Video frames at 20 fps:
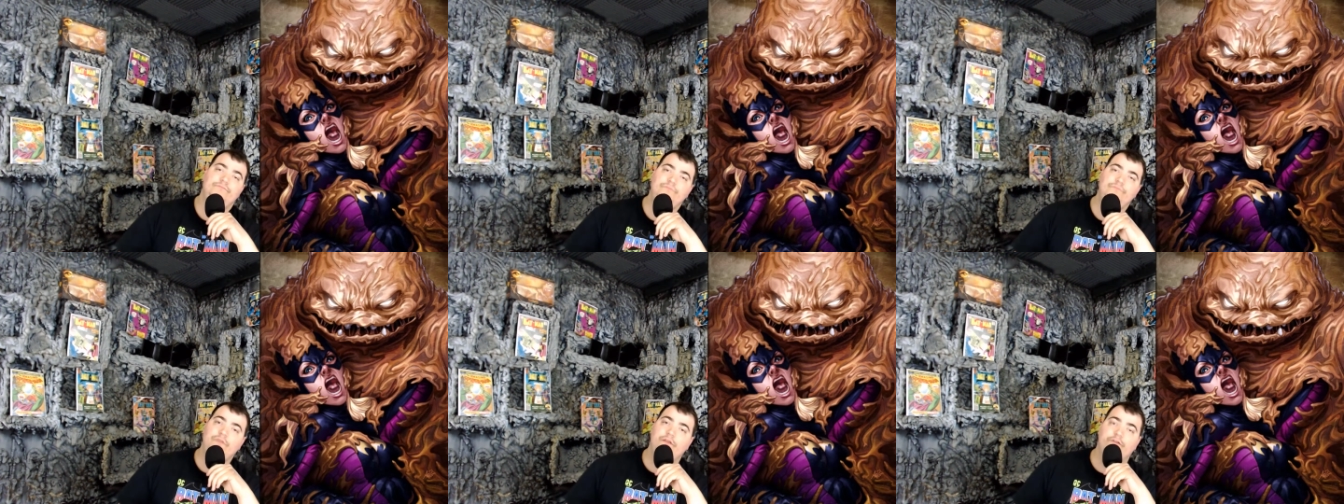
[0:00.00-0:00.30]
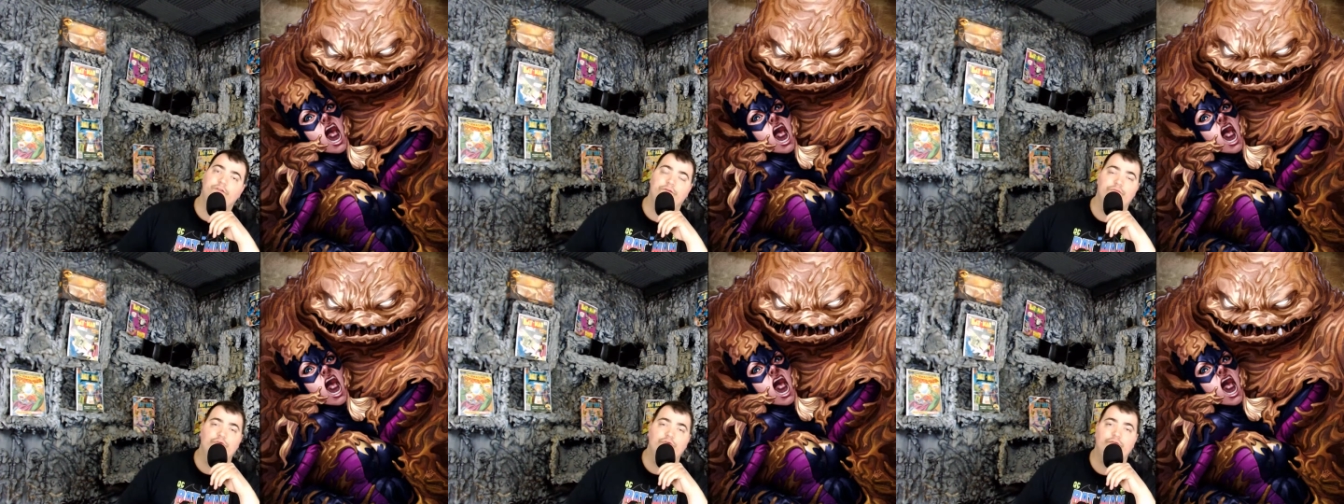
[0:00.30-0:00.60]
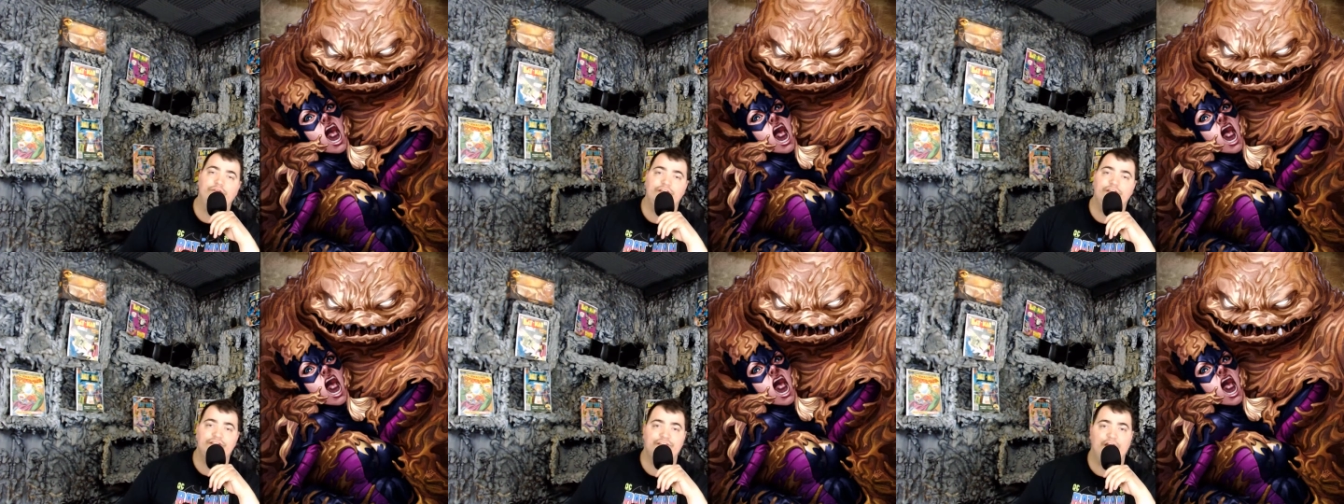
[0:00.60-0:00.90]
the
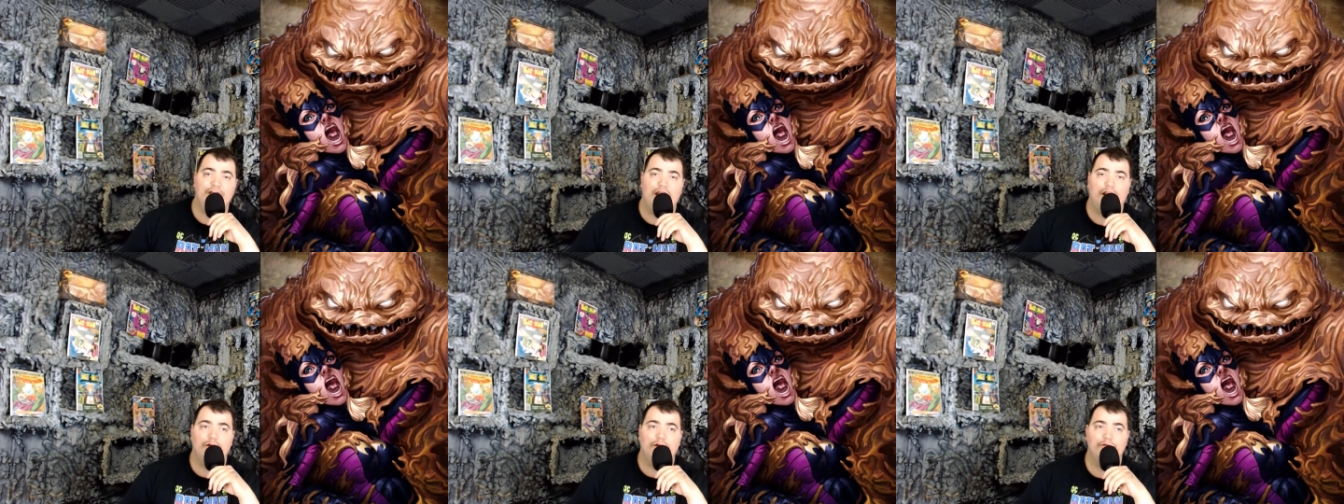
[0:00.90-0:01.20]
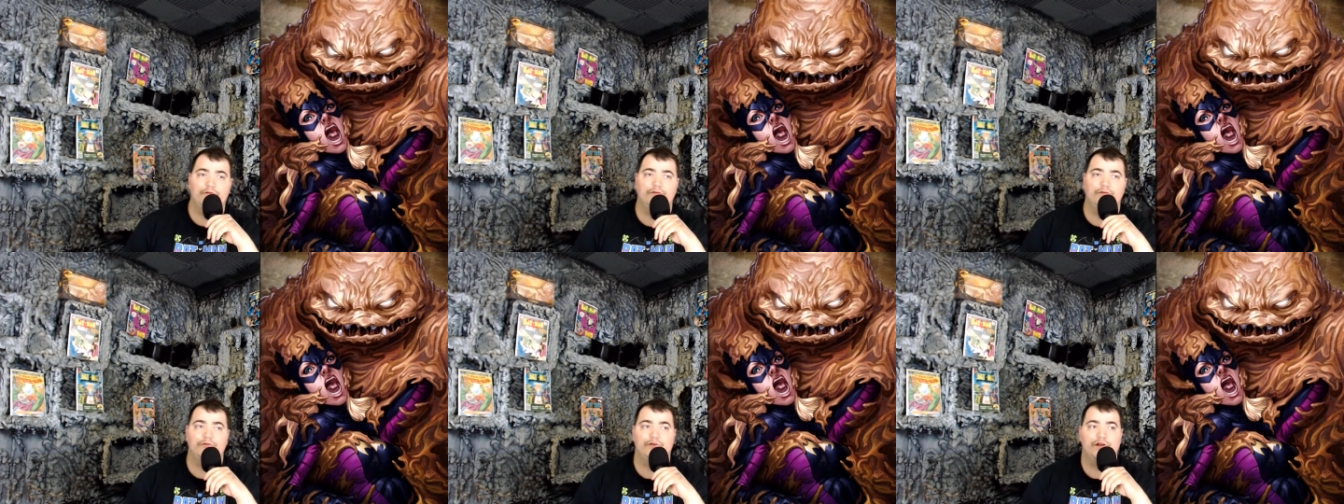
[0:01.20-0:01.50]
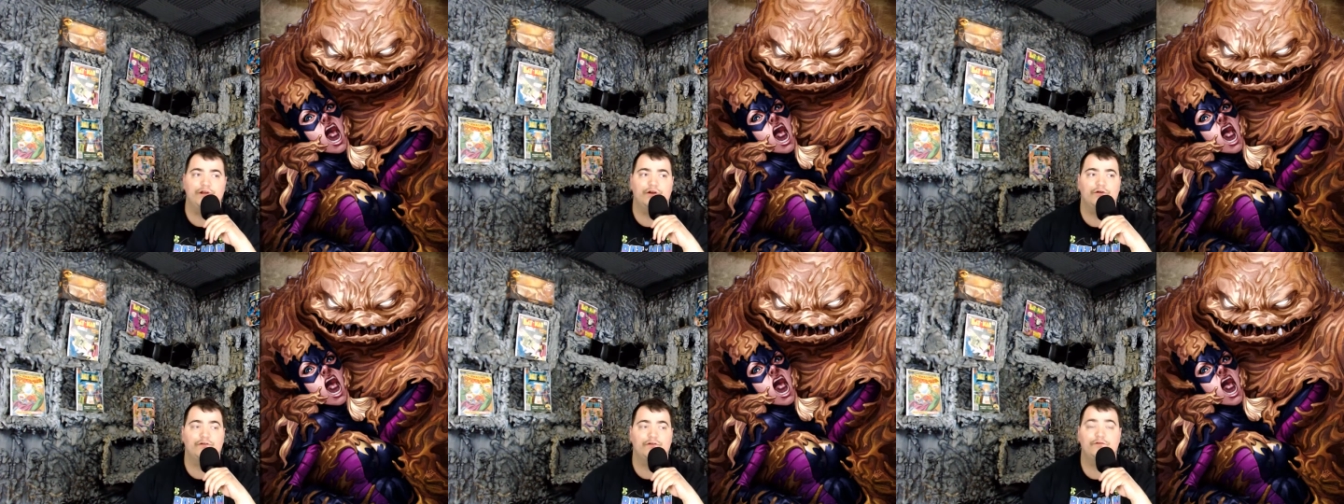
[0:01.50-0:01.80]
movie star who, you
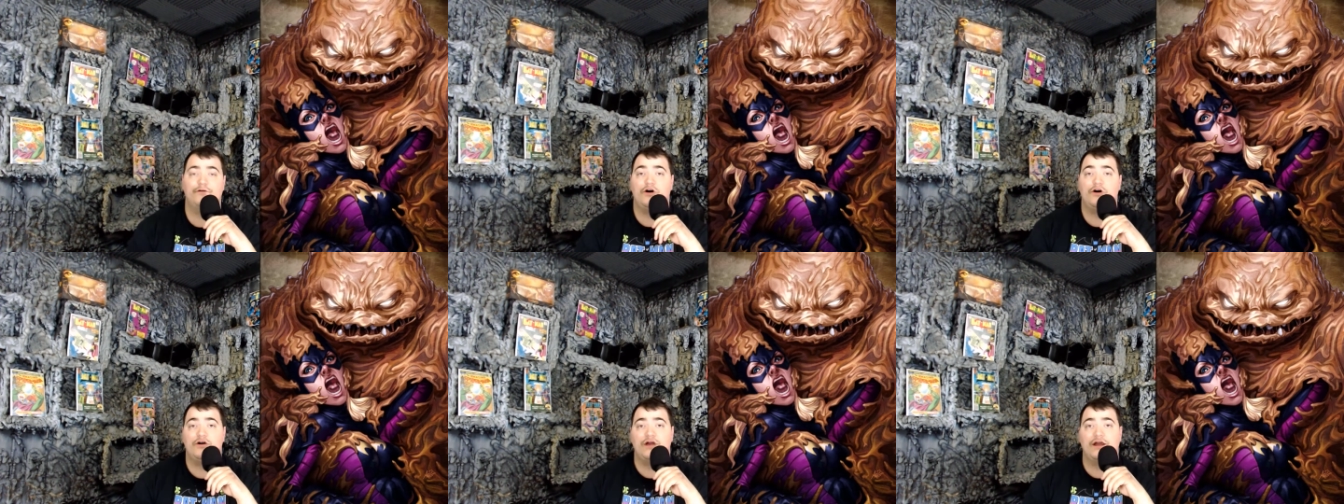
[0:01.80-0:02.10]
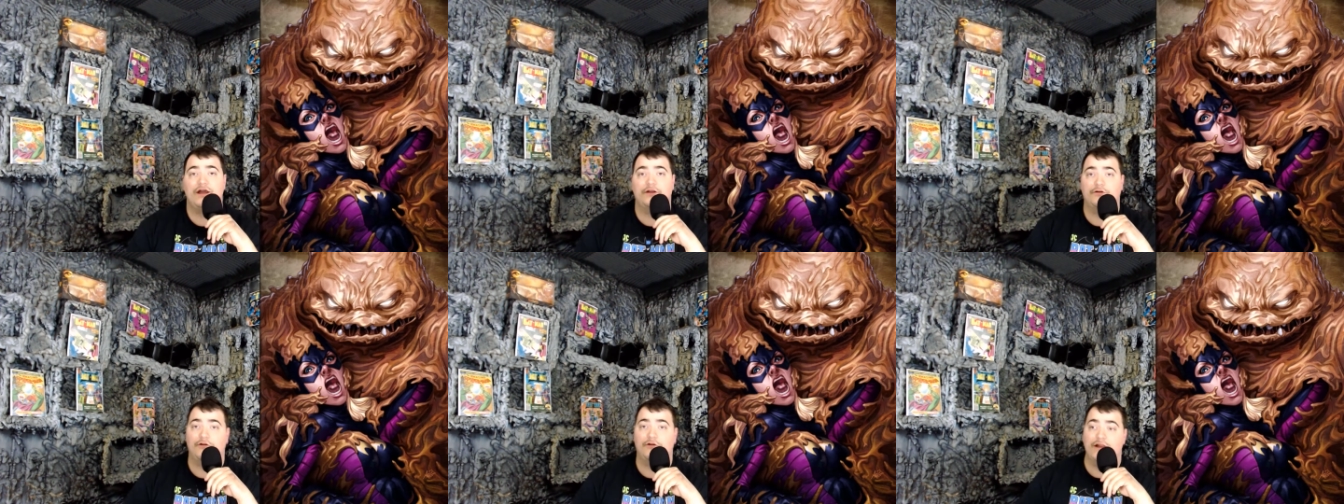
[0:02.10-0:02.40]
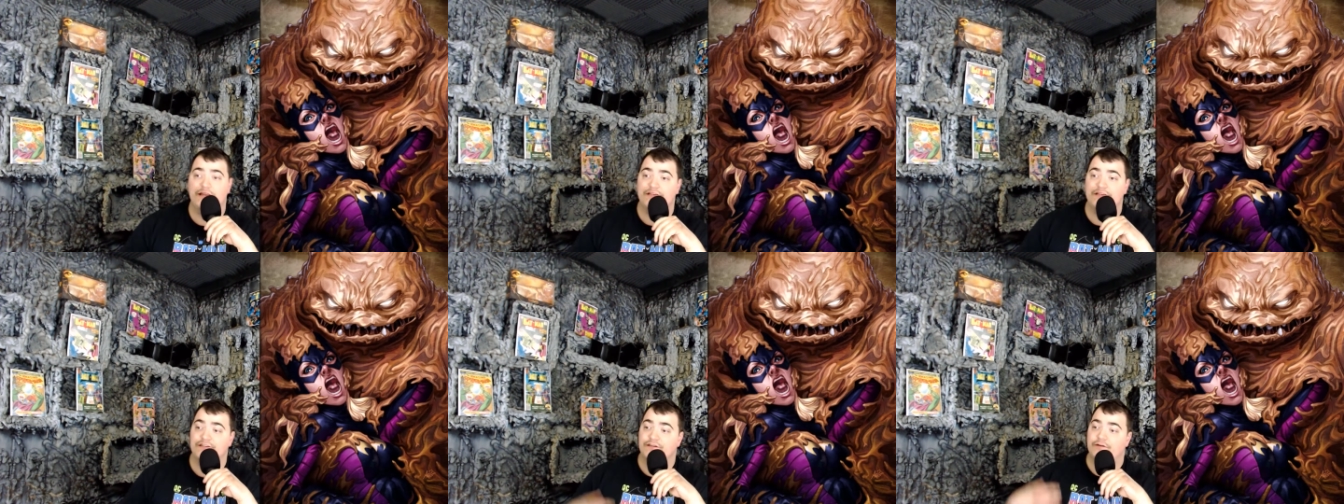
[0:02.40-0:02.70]
know, has fallen out of
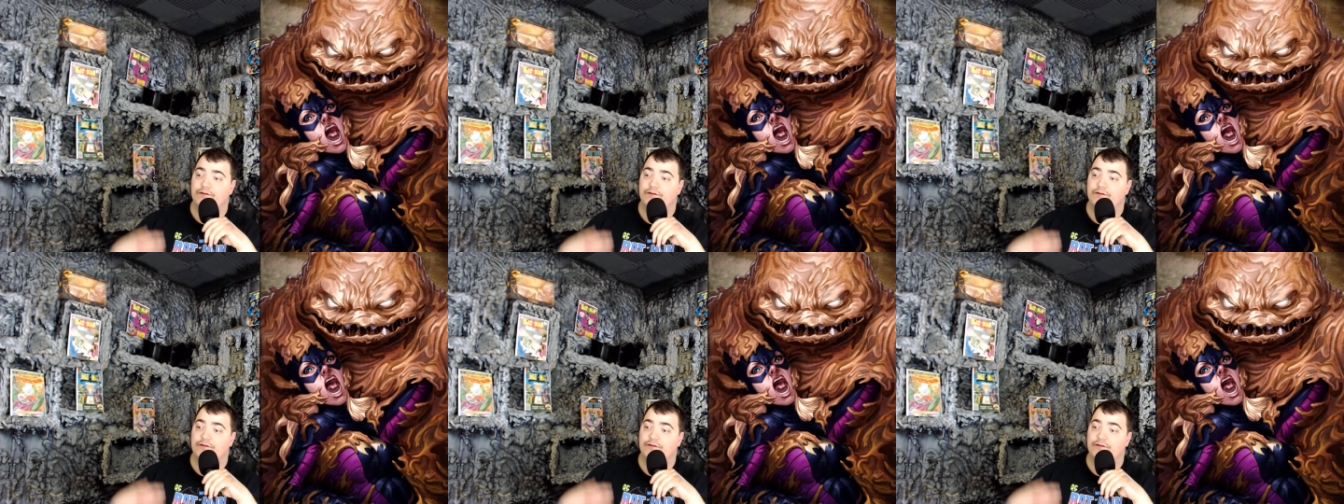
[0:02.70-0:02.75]
grace and